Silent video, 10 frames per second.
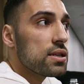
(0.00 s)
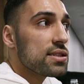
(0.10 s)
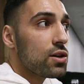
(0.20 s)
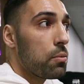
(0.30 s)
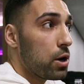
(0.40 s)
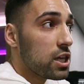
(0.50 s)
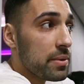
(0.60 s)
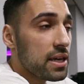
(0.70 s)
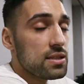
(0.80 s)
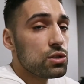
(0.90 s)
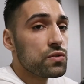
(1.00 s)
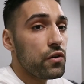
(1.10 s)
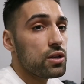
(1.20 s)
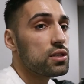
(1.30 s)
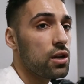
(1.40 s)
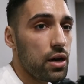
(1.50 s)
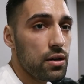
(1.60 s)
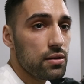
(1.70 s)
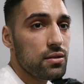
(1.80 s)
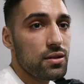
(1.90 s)
So Mikey McKinson was fighting
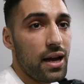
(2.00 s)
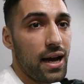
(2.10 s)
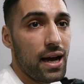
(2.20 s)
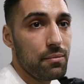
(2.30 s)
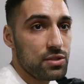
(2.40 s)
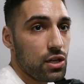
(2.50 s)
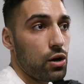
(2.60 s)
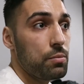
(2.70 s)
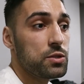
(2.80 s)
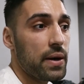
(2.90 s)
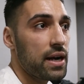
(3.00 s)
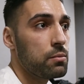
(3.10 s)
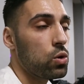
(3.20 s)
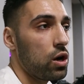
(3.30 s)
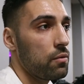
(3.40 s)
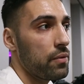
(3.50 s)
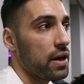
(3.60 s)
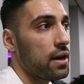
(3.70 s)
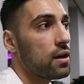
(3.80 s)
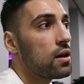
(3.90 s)
tonight. So I've been sparring him quite a
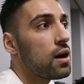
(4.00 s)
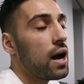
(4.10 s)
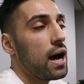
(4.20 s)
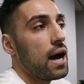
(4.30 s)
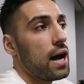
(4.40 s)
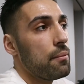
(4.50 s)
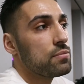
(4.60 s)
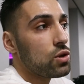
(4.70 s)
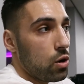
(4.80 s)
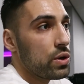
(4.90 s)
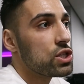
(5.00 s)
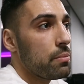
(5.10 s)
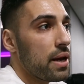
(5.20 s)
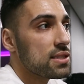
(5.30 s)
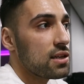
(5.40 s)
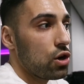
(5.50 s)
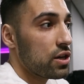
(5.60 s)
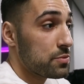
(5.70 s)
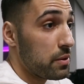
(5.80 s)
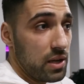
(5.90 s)
bit. So I wish him best of
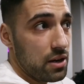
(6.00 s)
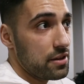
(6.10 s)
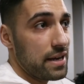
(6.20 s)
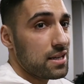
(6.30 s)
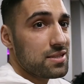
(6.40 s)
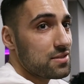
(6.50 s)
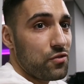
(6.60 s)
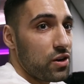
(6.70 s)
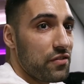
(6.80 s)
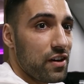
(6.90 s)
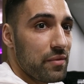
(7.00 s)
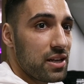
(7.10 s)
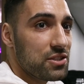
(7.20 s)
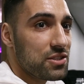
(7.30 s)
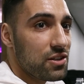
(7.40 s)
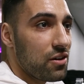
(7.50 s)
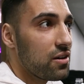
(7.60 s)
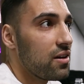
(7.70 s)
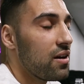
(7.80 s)
luck. He's probably on in the next 45 minutes or so.